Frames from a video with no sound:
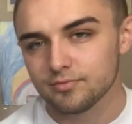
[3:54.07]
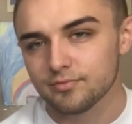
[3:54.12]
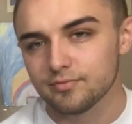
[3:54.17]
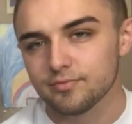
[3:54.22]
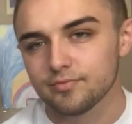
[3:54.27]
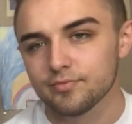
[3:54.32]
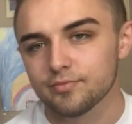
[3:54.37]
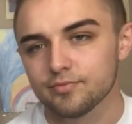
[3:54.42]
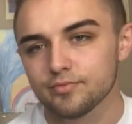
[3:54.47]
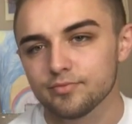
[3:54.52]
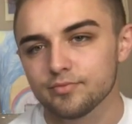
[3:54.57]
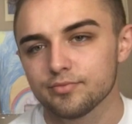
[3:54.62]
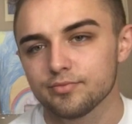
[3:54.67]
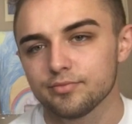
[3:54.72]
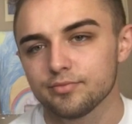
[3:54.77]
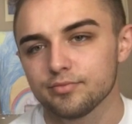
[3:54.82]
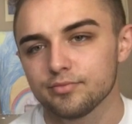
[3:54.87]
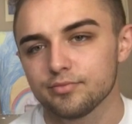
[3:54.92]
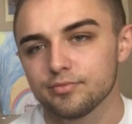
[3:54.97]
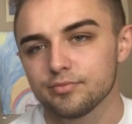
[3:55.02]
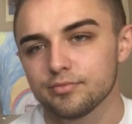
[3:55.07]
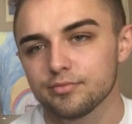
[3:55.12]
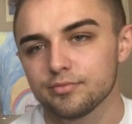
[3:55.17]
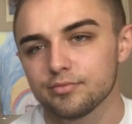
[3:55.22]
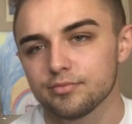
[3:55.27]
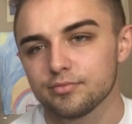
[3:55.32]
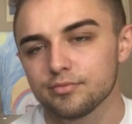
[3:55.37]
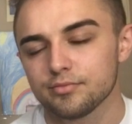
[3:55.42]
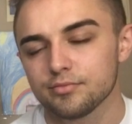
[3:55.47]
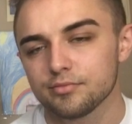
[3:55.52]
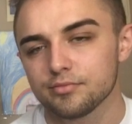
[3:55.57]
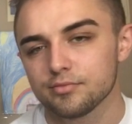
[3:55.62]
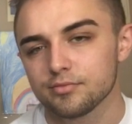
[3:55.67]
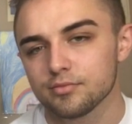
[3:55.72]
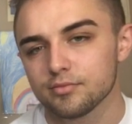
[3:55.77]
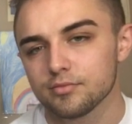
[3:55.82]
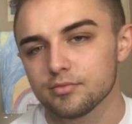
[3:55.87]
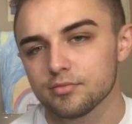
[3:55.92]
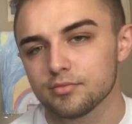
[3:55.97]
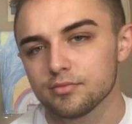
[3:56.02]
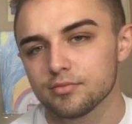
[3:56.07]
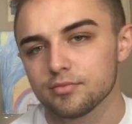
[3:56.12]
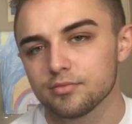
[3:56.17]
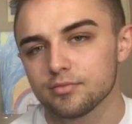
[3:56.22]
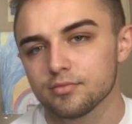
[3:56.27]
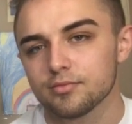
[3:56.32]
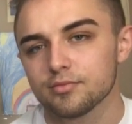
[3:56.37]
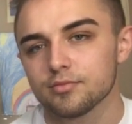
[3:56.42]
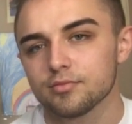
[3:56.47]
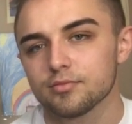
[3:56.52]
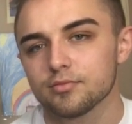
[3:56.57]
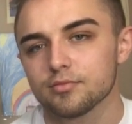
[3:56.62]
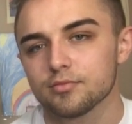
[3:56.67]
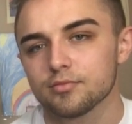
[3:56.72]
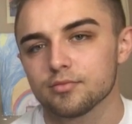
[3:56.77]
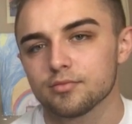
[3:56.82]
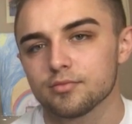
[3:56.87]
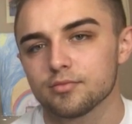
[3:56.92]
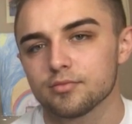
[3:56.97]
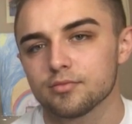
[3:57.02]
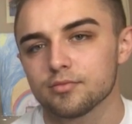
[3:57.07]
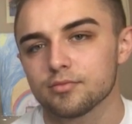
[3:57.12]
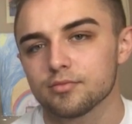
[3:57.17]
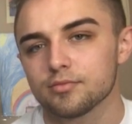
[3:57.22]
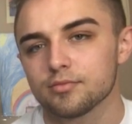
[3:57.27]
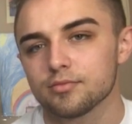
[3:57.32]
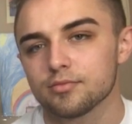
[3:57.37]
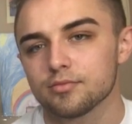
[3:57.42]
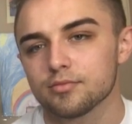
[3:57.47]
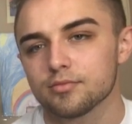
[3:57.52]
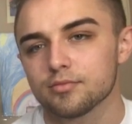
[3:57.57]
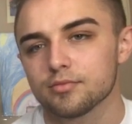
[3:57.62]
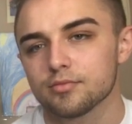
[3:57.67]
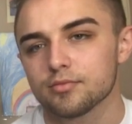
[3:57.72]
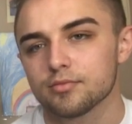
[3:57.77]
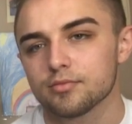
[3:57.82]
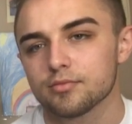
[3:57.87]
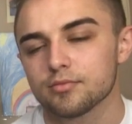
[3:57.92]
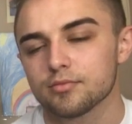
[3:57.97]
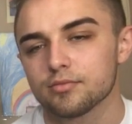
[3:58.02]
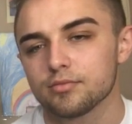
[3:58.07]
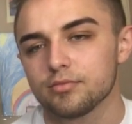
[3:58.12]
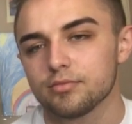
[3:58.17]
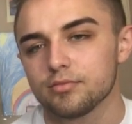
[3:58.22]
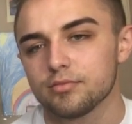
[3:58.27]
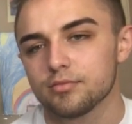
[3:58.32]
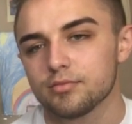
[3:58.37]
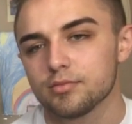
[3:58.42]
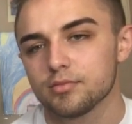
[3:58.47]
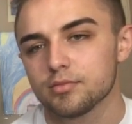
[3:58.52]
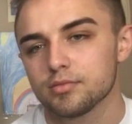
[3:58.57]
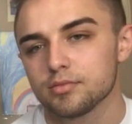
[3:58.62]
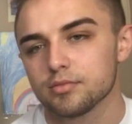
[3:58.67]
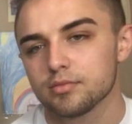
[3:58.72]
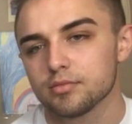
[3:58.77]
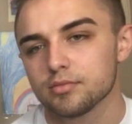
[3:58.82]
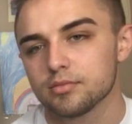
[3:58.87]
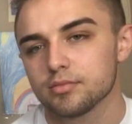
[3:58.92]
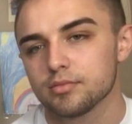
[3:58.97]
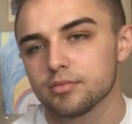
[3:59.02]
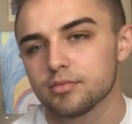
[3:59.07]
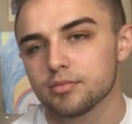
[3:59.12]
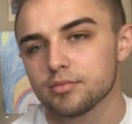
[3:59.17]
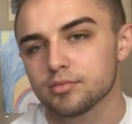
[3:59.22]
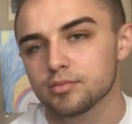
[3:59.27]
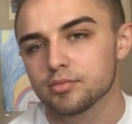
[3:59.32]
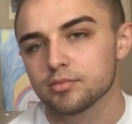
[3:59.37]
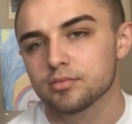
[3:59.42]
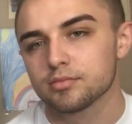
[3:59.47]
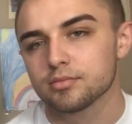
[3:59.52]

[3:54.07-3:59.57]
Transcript: [no speech]